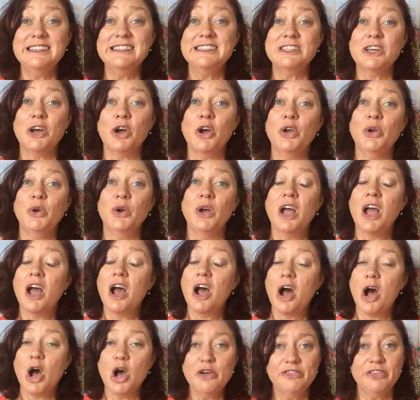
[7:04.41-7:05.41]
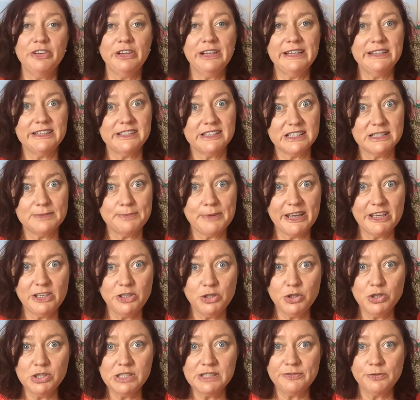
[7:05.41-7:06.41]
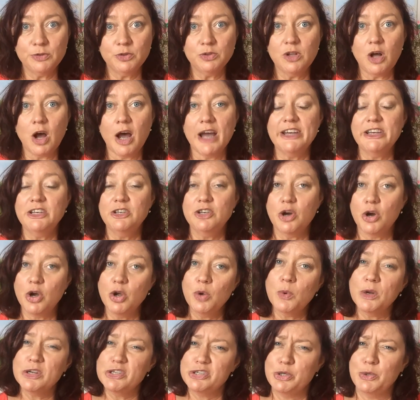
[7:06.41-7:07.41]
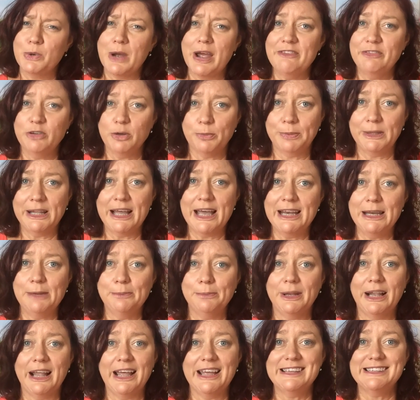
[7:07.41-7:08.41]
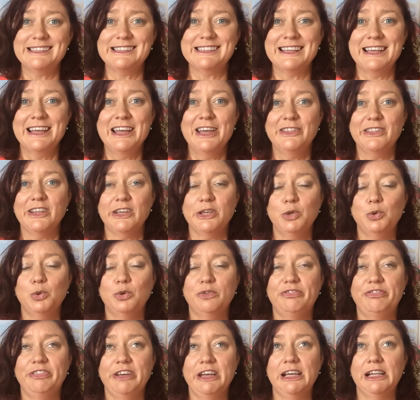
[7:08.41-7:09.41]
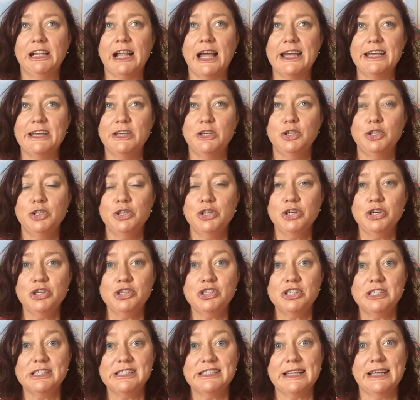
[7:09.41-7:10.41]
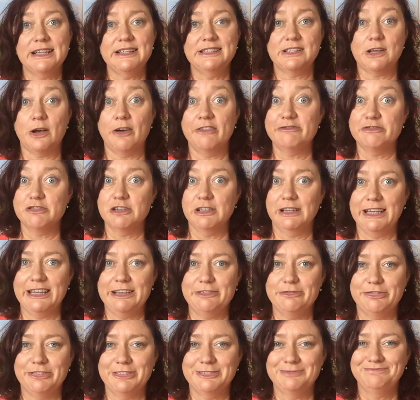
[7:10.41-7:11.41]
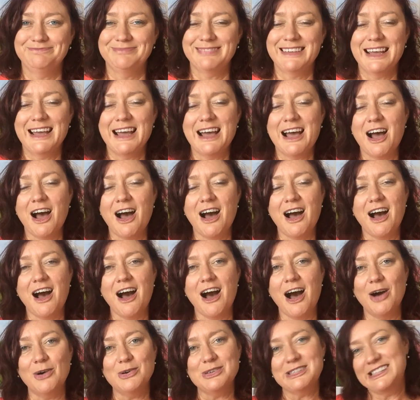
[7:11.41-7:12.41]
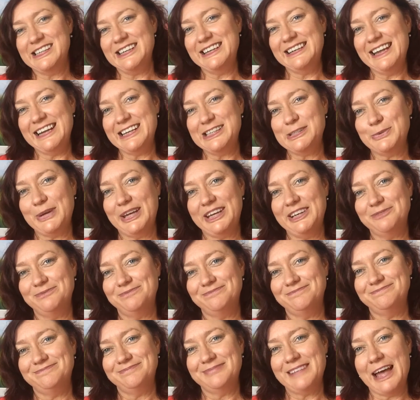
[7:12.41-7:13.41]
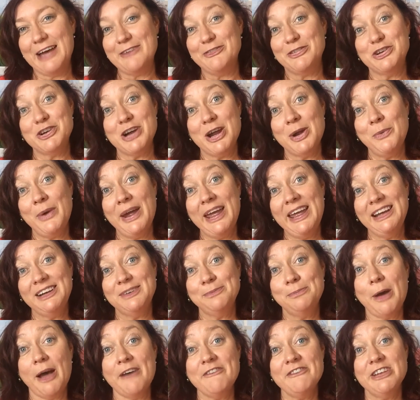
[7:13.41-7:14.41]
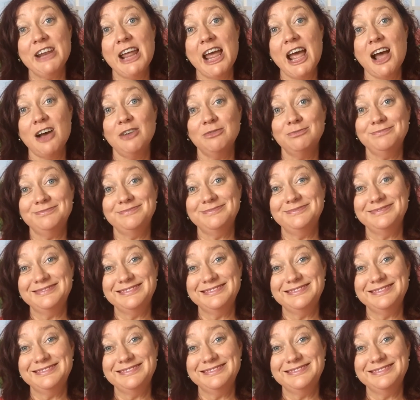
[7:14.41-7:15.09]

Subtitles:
So hopefully this has been useful. I know once you have your plan in place that you will feel a huge sense of relief. I'll see you next week. Have a great week. Bye for now.